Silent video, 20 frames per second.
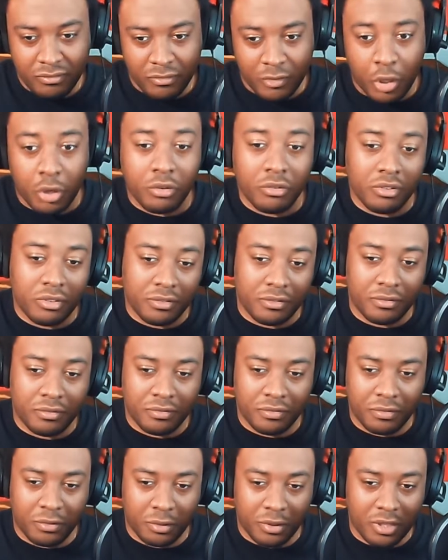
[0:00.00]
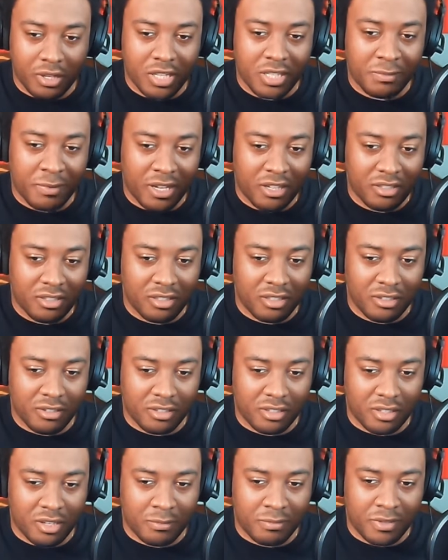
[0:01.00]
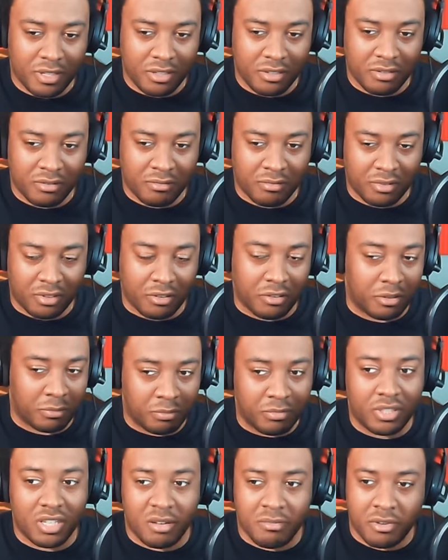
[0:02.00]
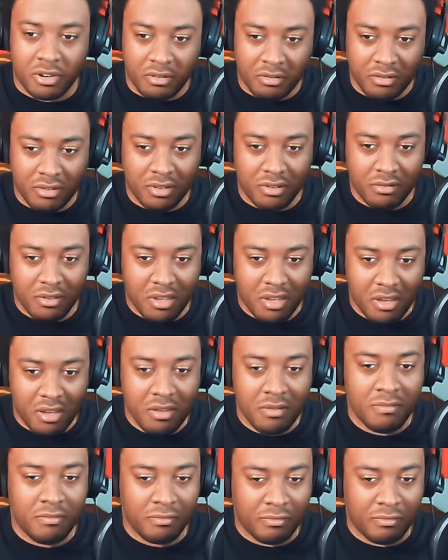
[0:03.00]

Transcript: Oh, and for the expansion, there's an update or a demo. Okay.